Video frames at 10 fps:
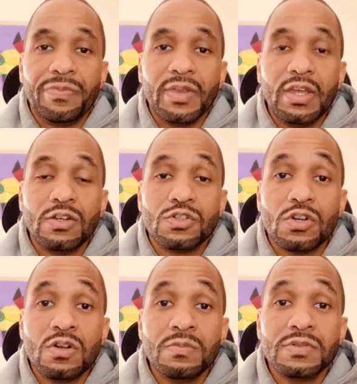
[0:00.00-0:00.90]
In
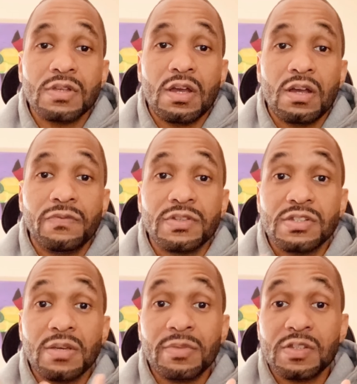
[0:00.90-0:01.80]
terms of the
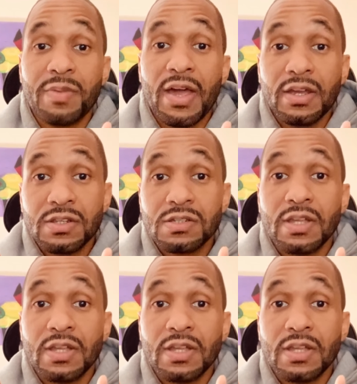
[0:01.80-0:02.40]
stimulus package